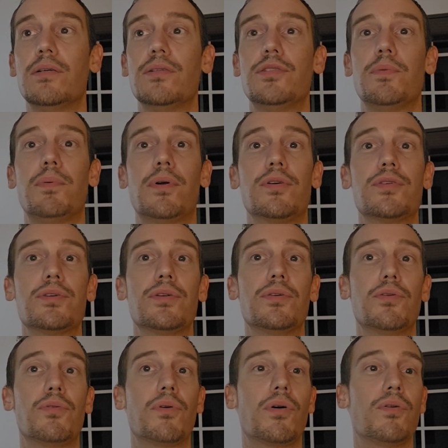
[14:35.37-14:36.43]
to personal
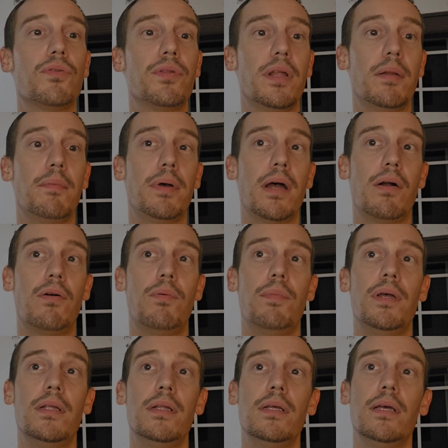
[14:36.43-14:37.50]
growth and
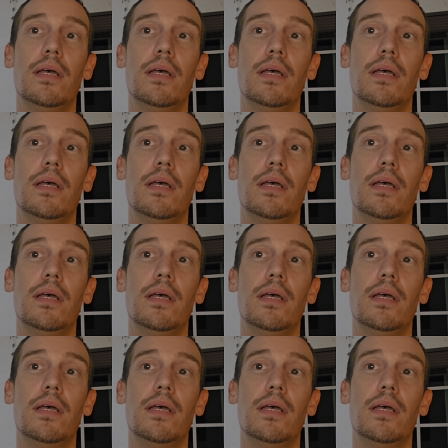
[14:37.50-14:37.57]
empowerment